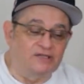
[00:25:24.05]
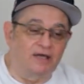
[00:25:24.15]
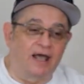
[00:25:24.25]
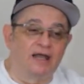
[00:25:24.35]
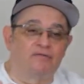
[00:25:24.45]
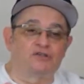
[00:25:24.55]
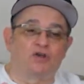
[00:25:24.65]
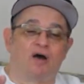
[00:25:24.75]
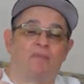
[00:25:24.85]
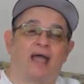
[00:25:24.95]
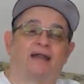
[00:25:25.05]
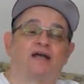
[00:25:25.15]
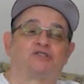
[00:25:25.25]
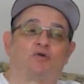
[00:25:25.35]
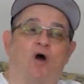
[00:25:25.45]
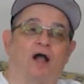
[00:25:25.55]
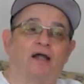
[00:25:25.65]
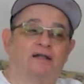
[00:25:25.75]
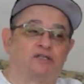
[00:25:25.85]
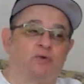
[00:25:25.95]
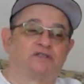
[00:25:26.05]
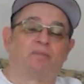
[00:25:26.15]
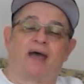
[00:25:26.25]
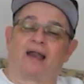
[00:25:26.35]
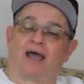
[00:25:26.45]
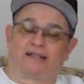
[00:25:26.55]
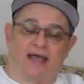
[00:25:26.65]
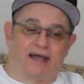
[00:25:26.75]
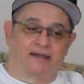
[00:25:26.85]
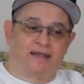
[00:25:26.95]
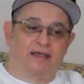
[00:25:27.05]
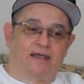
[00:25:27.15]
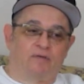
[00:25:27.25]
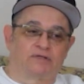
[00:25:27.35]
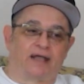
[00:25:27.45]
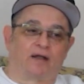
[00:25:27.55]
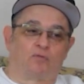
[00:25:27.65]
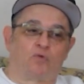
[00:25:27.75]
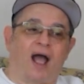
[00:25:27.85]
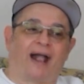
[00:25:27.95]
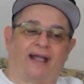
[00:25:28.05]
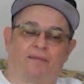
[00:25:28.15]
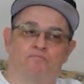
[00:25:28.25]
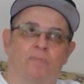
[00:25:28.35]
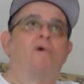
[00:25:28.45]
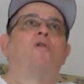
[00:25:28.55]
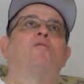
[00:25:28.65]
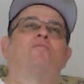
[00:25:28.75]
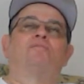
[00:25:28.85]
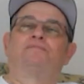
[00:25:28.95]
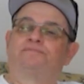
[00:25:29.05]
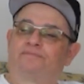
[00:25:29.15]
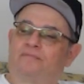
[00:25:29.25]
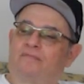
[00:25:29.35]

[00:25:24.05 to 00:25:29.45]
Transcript: he said, "I never saw a man that strong that swings a bat like that. It was like a rocket. Boom!"